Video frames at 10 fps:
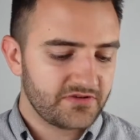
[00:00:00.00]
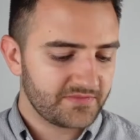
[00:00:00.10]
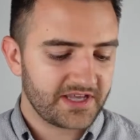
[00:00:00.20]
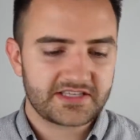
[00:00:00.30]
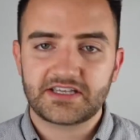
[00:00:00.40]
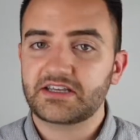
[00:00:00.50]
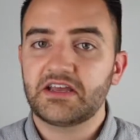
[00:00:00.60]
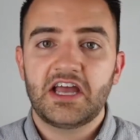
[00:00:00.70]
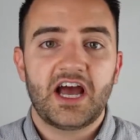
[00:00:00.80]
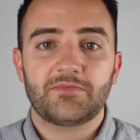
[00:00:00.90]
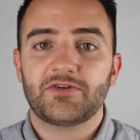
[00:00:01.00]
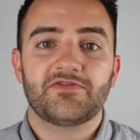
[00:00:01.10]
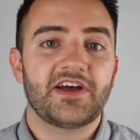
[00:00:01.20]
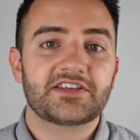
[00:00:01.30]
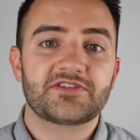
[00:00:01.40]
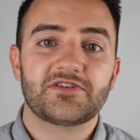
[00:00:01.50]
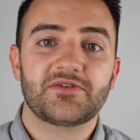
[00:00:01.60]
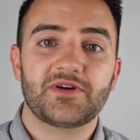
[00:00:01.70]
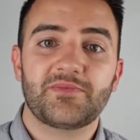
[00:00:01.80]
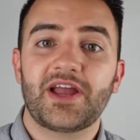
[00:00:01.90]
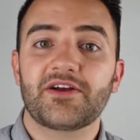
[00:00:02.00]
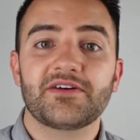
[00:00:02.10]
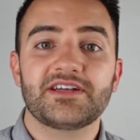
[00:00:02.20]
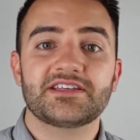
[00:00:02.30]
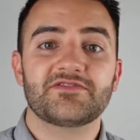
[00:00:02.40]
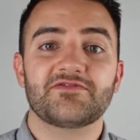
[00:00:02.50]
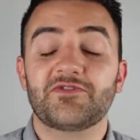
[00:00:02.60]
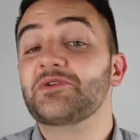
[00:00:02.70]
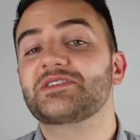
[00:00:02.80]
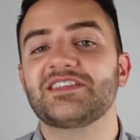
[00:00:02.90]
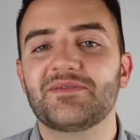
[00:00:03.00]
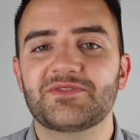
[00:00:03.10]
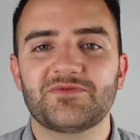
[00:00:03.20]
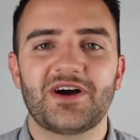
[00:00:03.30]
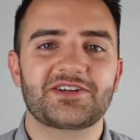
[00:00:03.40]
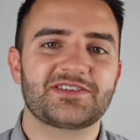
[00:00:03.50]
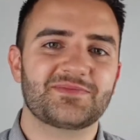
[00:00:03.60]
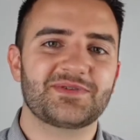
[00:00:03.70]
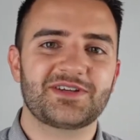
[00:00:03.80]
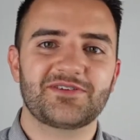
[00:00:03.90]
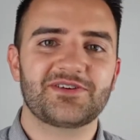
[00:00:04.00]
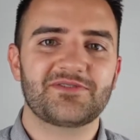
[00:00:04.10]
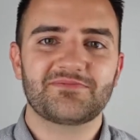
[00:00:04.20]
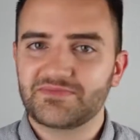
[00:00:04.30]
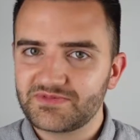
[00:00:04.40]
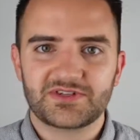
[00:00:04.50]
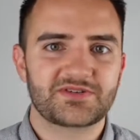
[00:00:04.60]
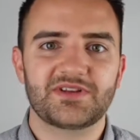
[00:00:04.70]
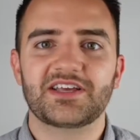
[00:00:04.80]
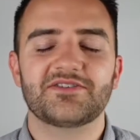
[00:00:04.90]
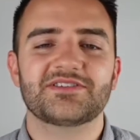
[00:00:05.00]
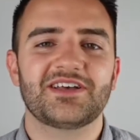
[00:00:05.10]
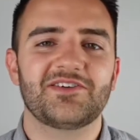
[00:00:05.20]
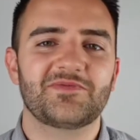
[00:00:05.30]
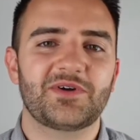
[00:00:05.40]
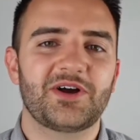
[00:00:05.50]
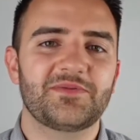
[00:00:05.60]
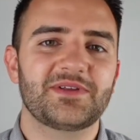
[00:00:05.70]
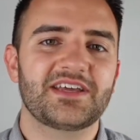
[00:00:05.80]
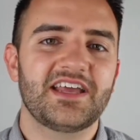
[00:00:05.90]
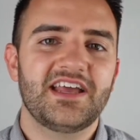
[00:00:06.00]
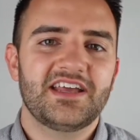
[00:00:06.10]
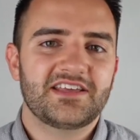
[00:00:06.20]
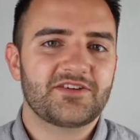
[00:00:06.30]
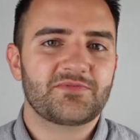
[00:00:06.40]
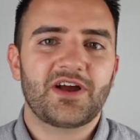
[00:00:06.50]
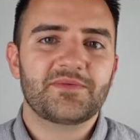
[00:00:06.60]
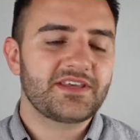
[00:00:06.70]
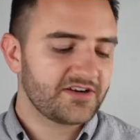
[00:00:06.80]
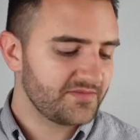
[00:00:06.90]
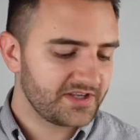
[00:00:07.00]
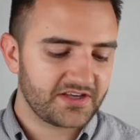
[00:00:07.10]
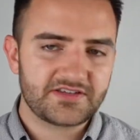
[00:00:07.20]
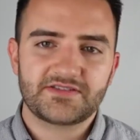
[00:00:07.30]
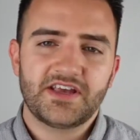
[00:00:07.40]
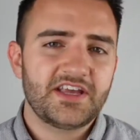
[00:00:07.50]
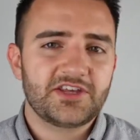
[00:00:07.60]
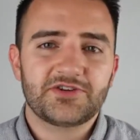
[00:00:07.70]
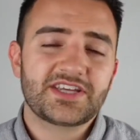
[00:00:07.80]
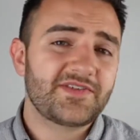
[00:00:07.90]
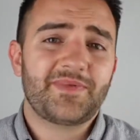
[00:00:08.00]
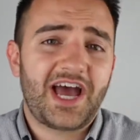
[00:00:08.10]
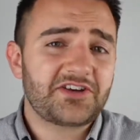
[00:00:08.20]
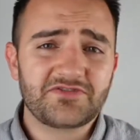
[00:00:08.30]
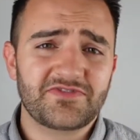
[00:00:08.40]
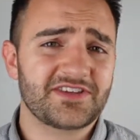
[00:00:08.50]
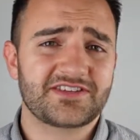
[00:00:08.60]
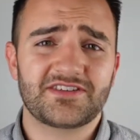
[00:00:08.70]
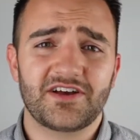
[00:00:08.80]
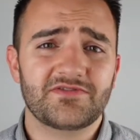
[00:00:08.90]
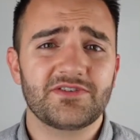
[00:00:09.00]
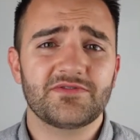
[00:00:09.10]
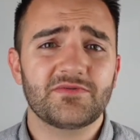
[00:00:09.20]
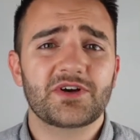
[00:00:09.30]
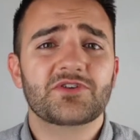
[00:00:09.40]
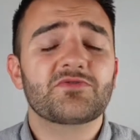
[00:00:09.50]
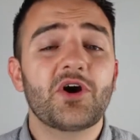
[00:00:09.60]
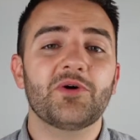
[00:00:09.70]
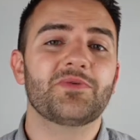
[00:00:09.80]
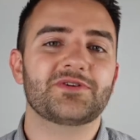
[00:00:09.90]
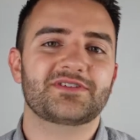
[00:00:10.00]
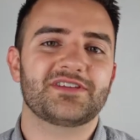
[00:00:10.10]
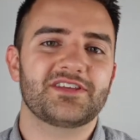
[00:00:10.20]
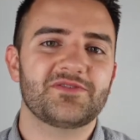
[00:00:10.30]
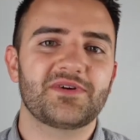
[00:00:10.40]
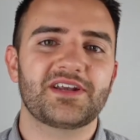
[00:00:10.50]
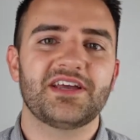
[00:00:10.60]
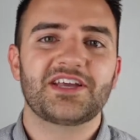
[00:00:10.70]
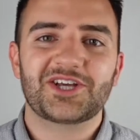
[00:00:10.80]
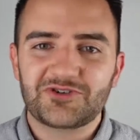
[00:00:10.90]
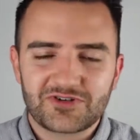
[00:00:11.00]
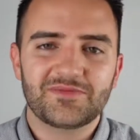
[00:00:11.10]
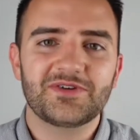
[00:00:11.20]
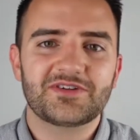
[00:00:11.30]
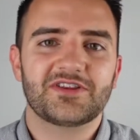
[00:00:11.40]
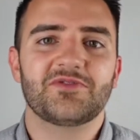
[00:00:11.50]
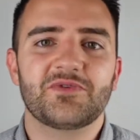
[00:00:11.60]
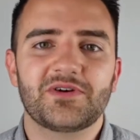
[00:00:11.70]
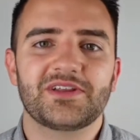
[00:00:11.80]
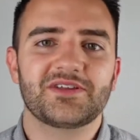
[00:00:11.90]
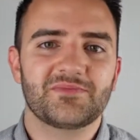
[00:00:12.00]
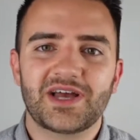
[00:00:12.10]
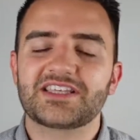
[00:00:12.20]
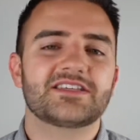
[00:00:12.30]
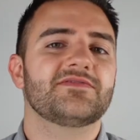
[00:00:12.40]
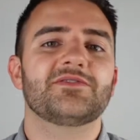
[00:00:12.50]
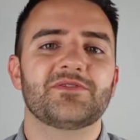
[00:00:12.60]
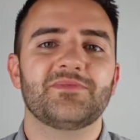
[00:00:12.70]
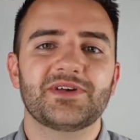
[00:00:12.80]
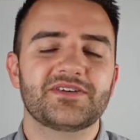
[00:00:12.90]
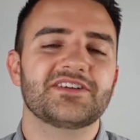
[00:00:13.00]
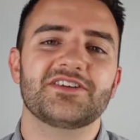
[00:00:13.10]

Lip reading: I'm guessing a professor or a parent isn't forcing them to watch this material, just like yourself probably. You're probably here because you just have a passion for this stuff. You want to grow personally. You want to contribute to the world your best of your ability.